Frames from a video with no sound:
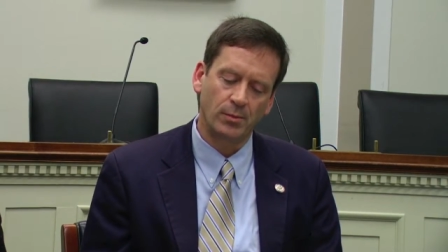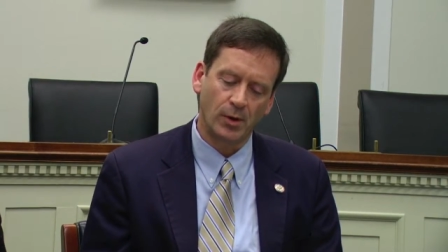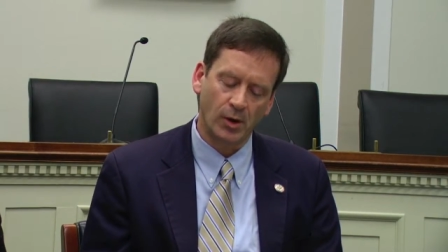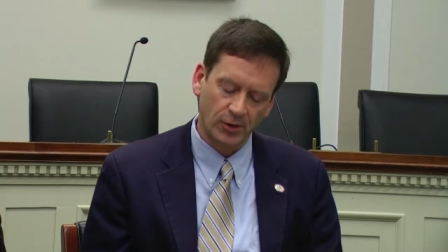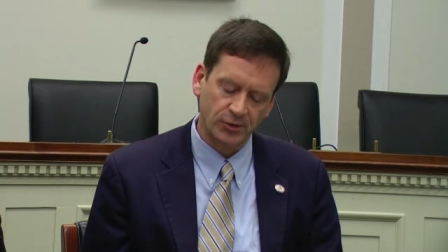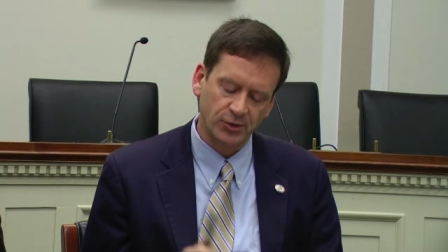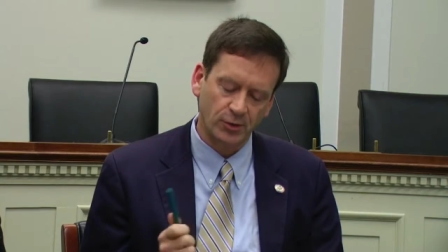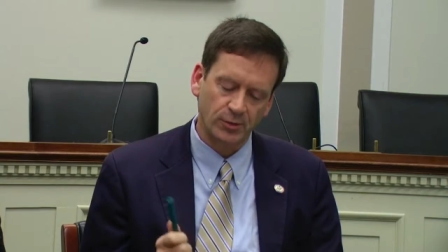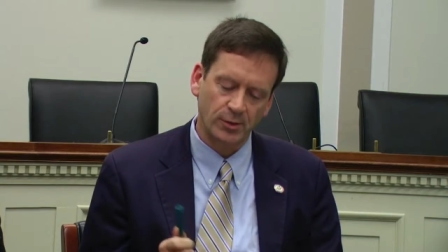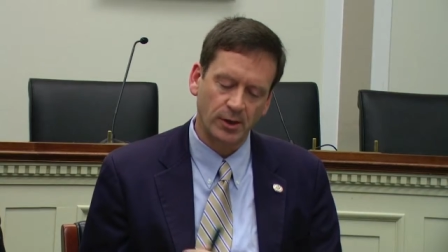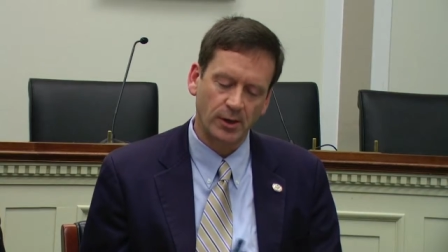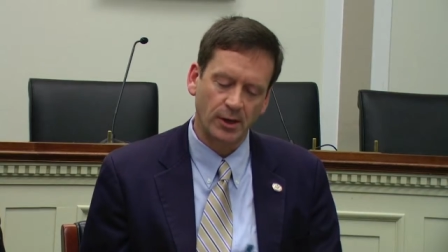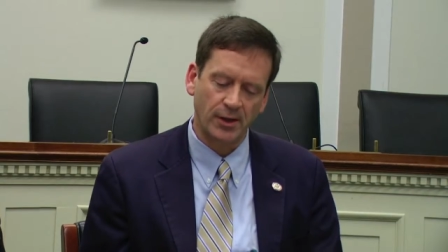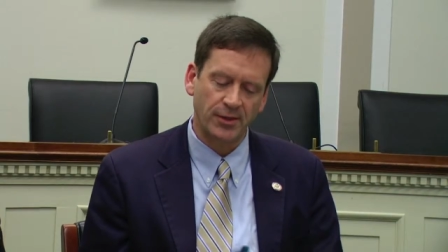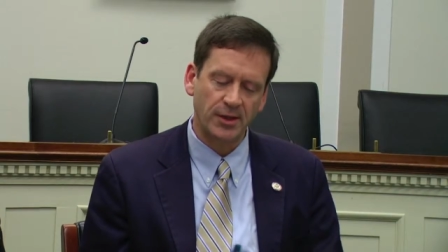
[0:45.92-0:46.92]

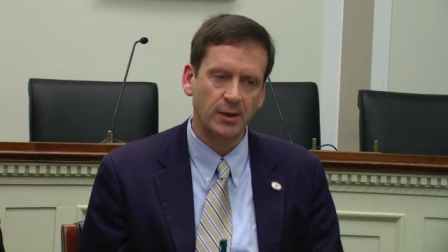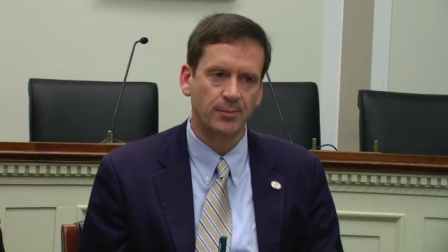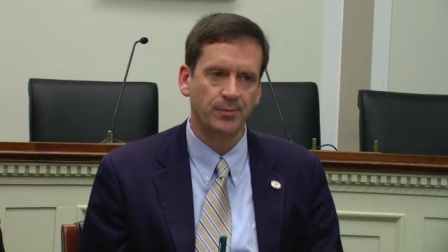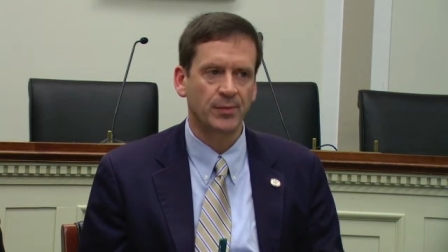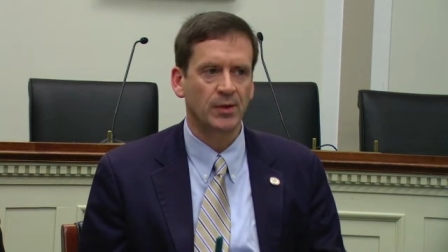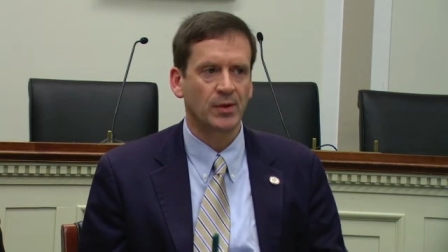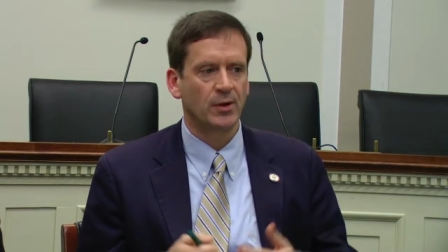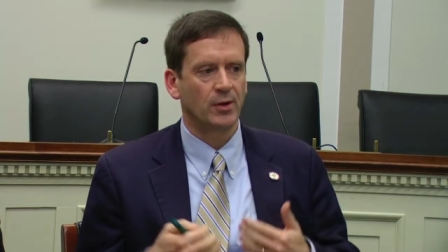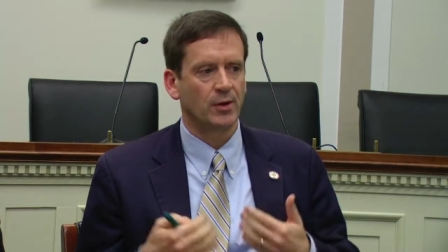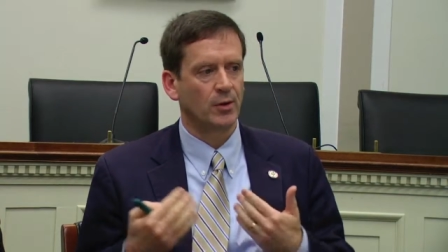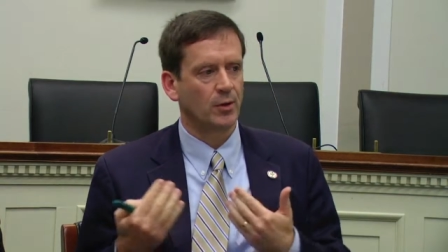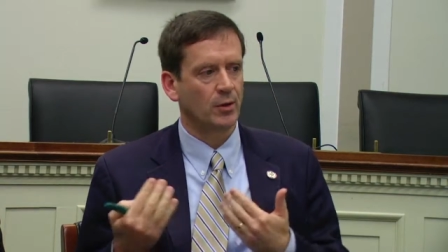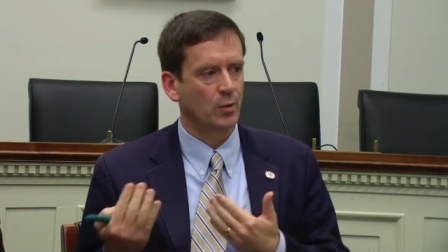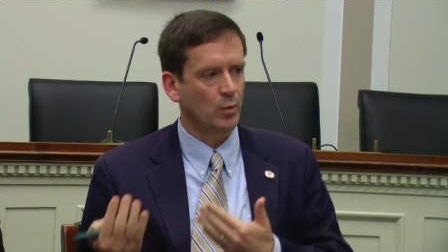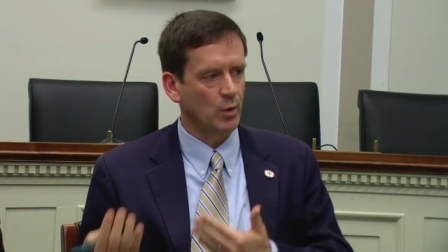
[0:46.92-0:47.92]
also, I think
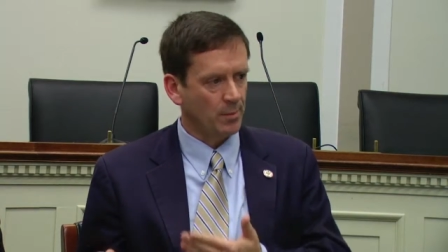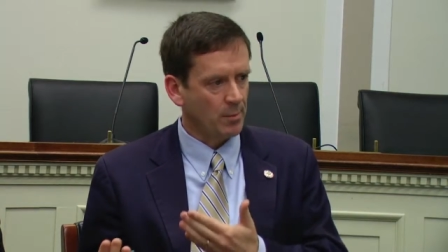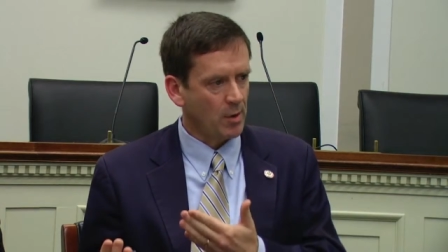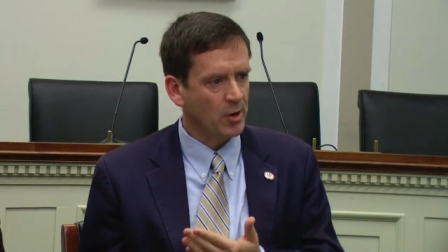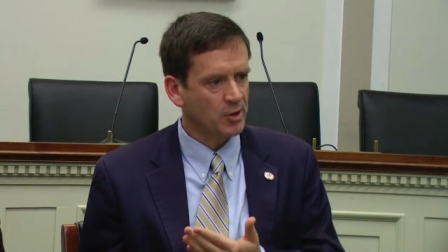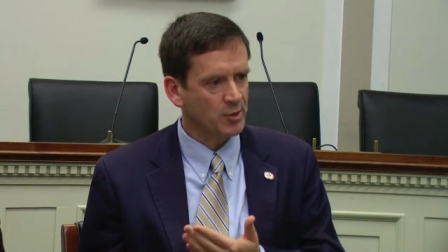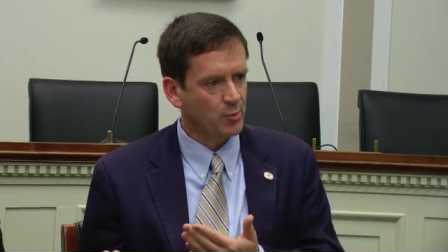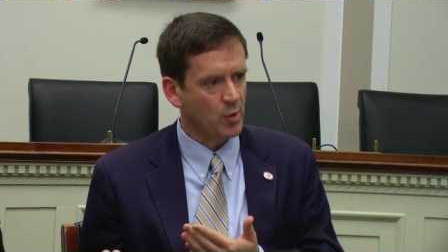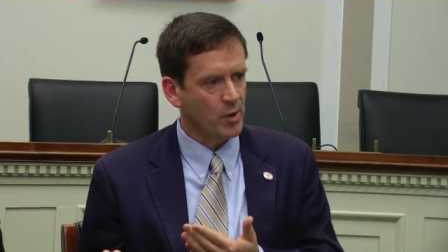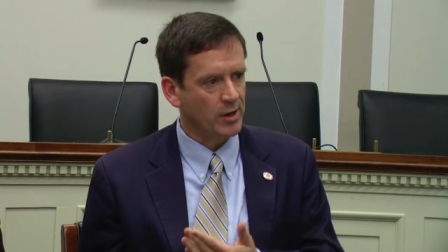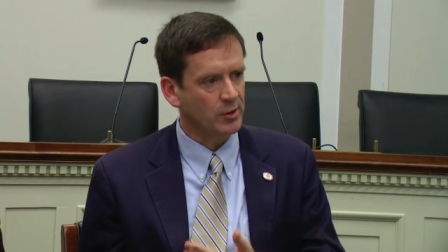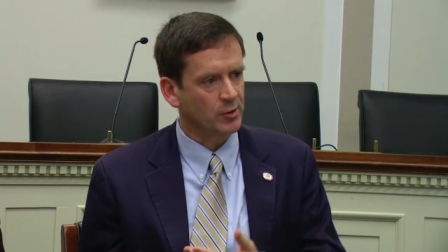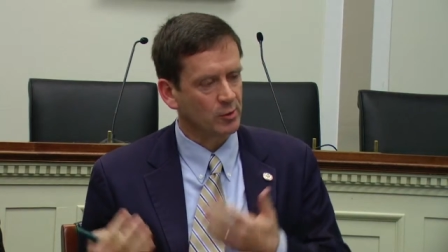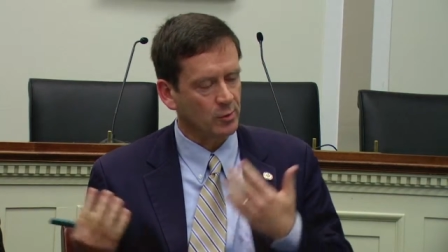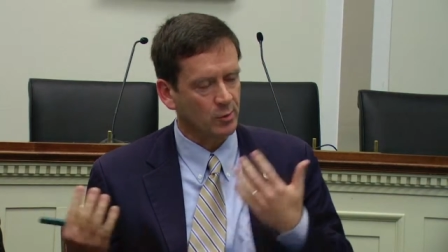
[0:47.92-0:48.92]
what Mark's
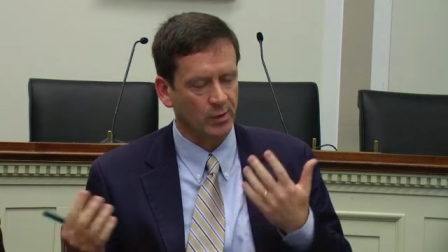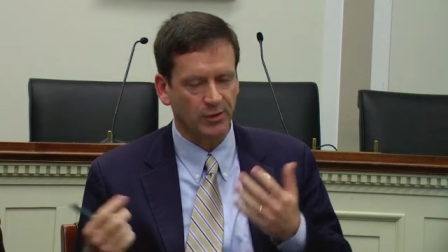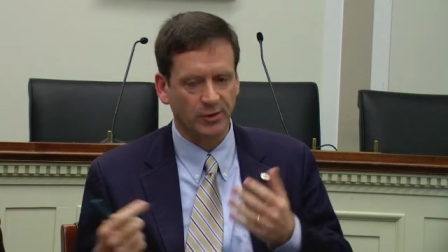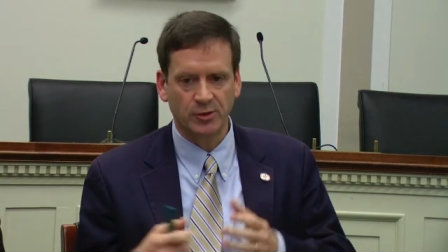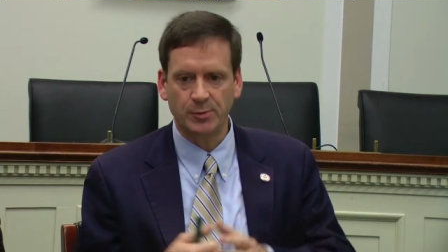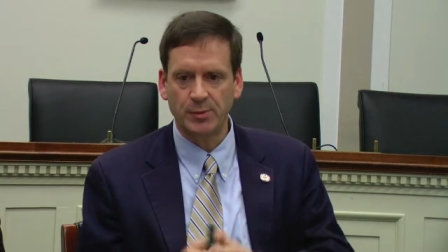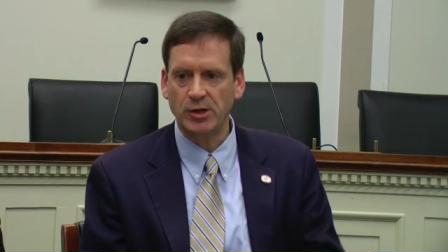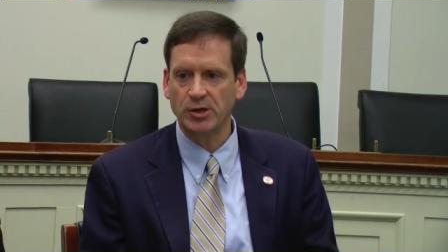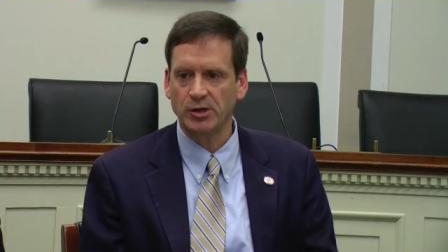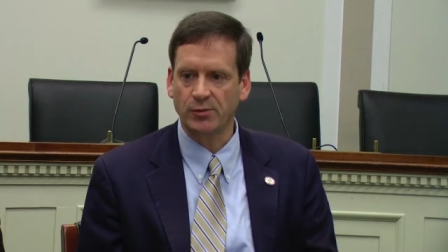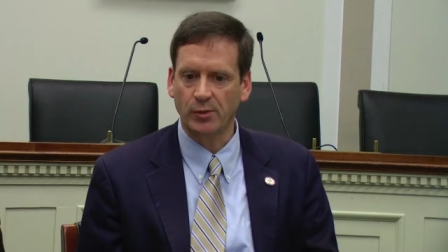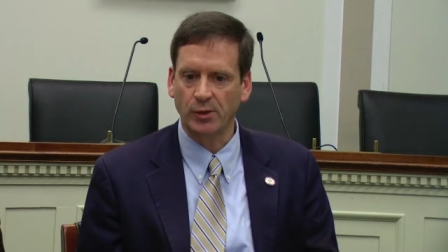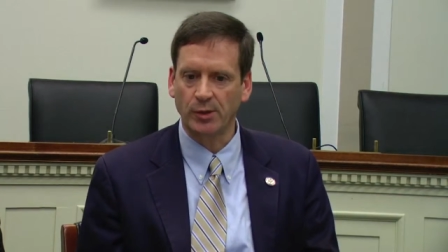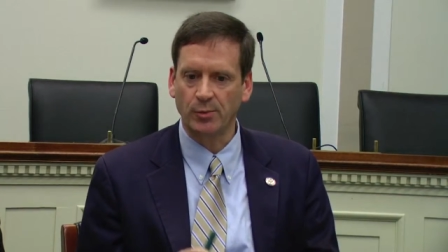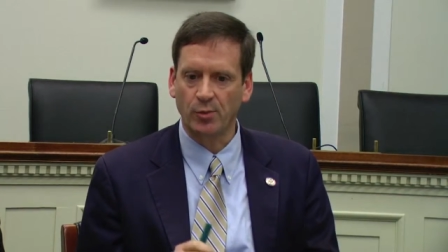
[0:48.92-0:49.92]
pointing to and what the
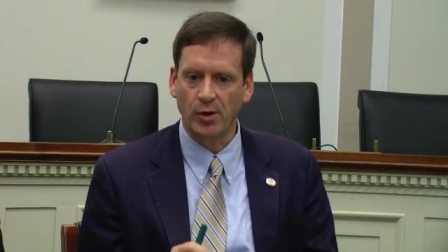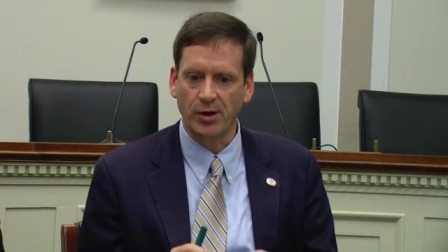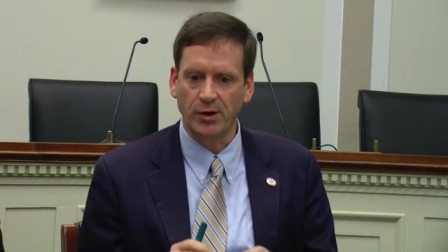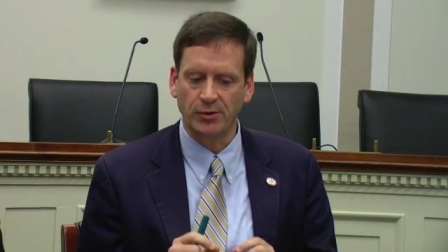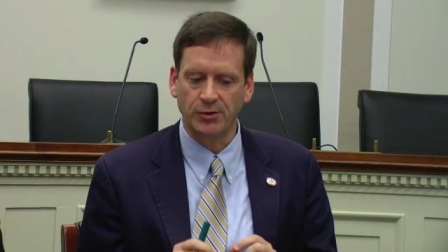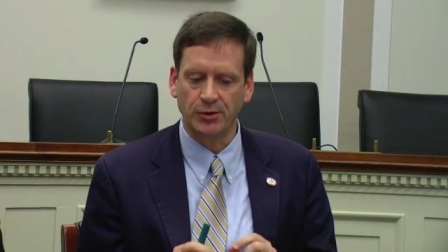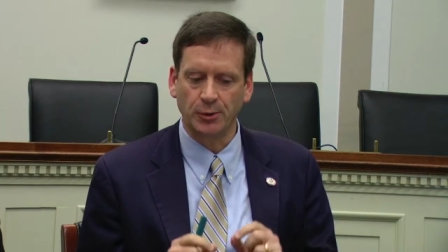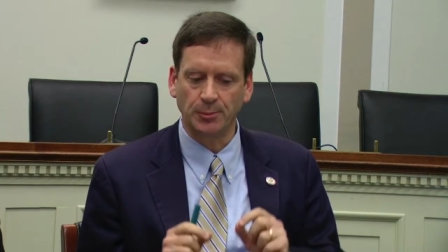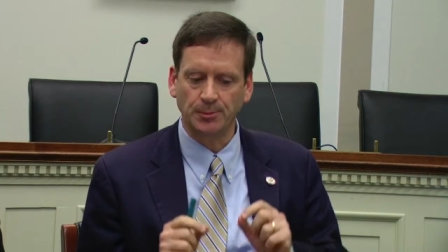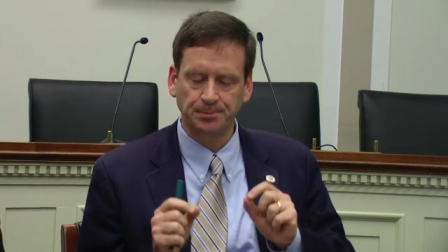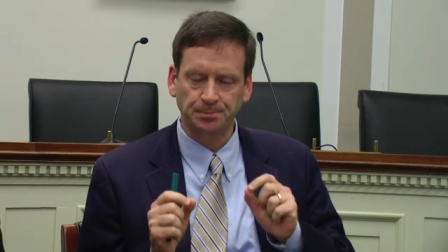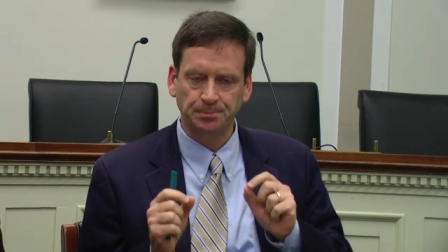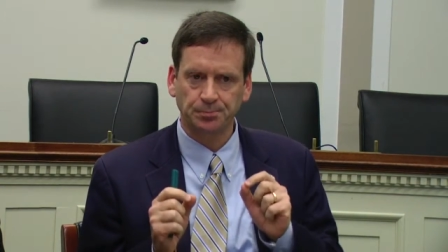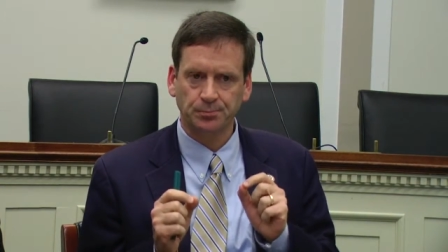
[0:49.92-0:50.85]
speakers really pointed to